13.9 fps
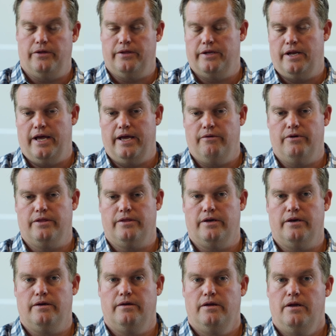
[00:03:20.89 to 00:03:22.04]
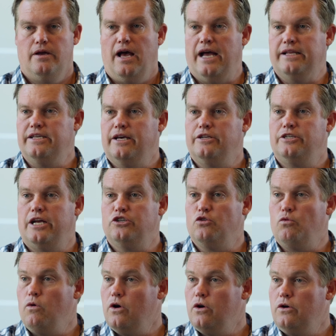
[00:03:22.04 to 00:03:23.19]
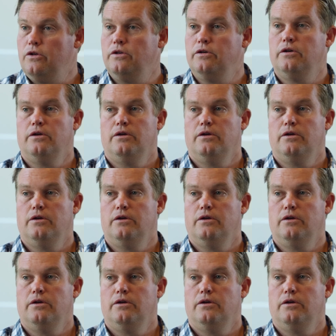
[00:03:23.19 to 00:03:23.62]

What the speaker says: of the night with an idea to change the world.